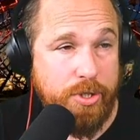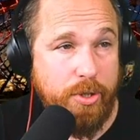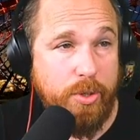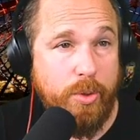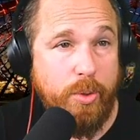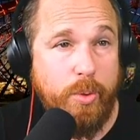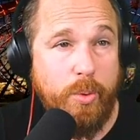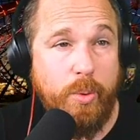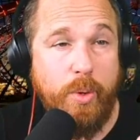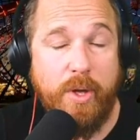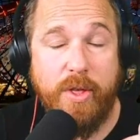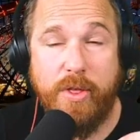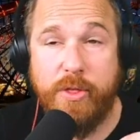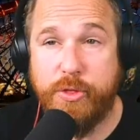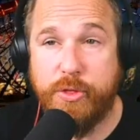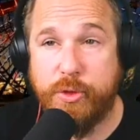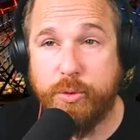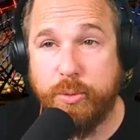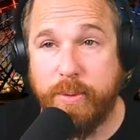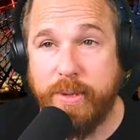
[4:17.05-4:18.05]
two,
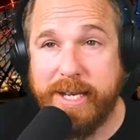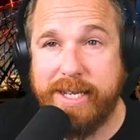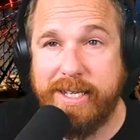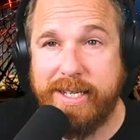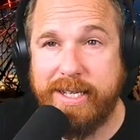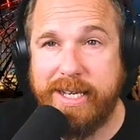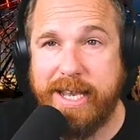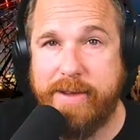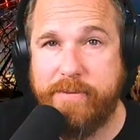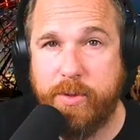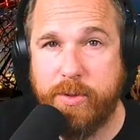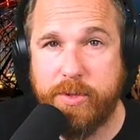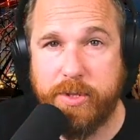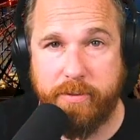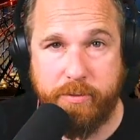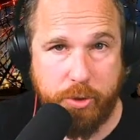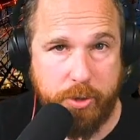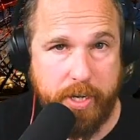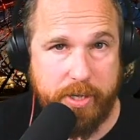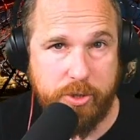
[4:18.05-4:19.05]
three levels of
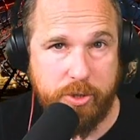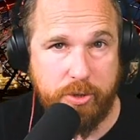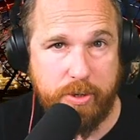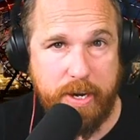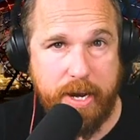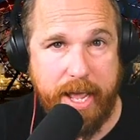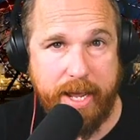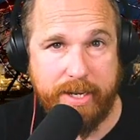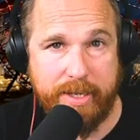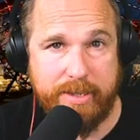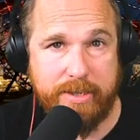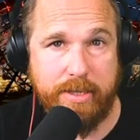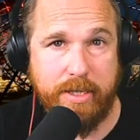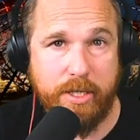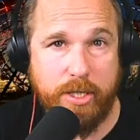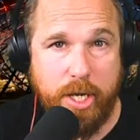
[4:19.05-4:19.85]
train tracks